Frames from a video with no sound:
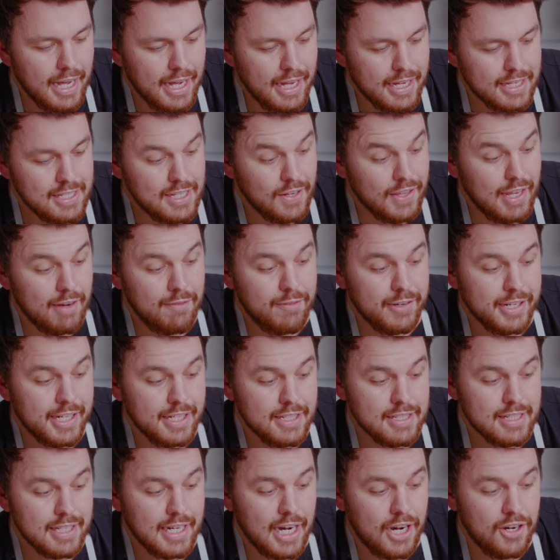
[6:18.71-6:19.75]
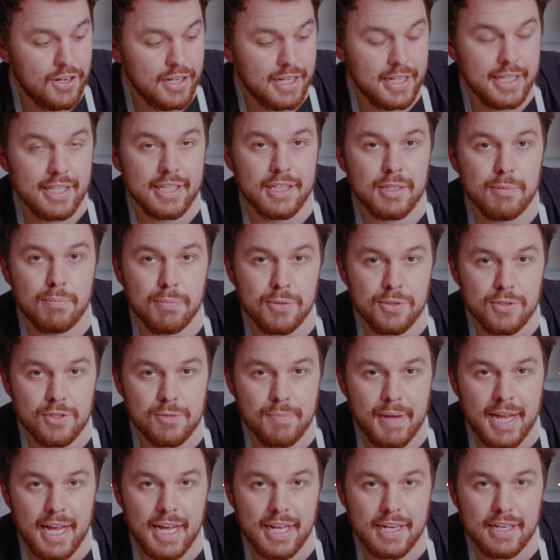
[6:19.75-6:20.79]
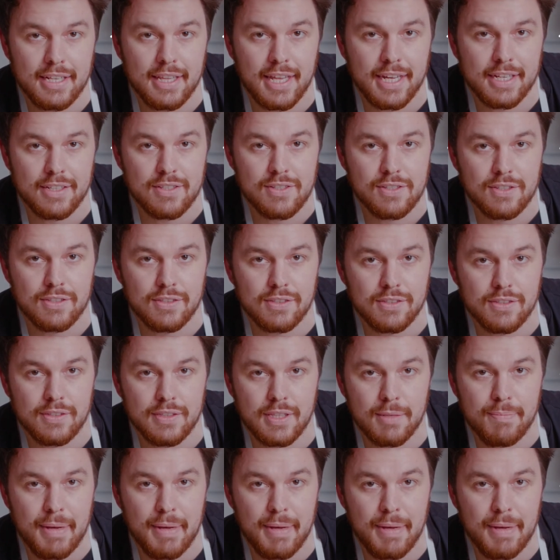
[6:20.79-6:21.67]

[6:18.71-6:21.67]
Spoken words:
South Africa is currently in a booze ban thanks to the